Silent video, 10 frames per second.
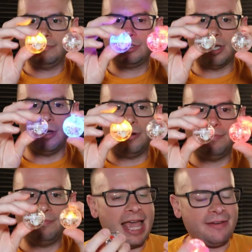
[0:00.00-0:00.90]

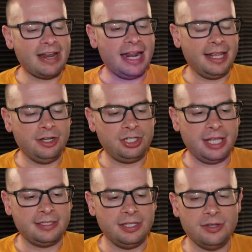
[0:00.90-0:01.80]
So I have not had a
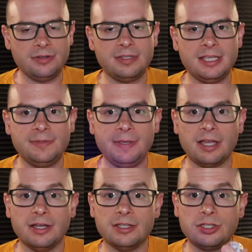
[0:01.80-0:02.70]
chance to use these
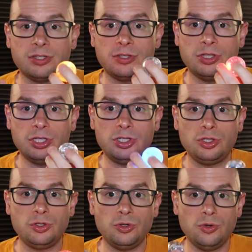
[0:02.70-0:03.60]
because the
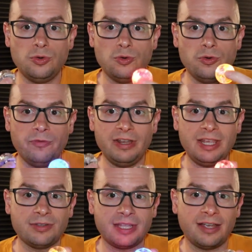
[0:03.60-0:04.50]
2
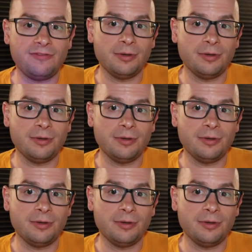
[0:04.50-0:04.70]
videos that I